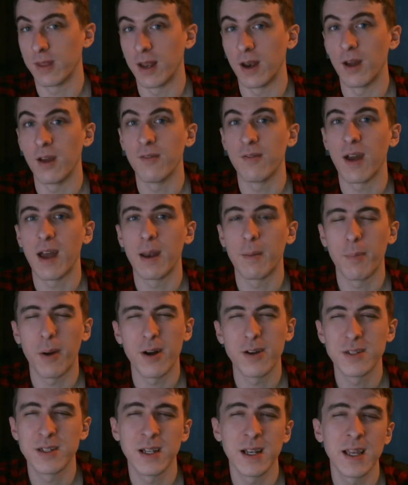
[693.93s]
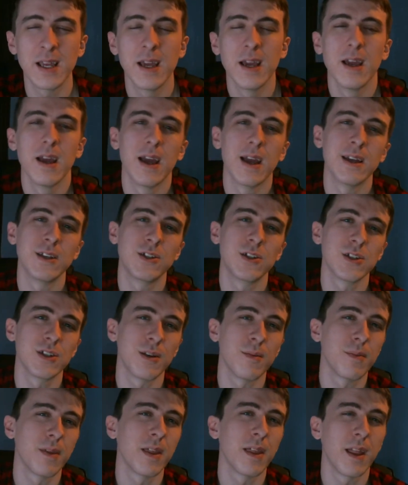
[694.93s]
that I've had personally. It's just
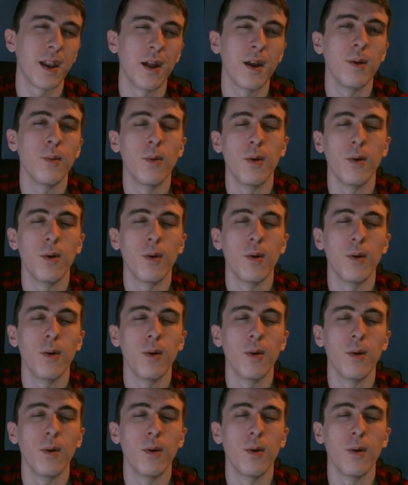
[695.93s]
something that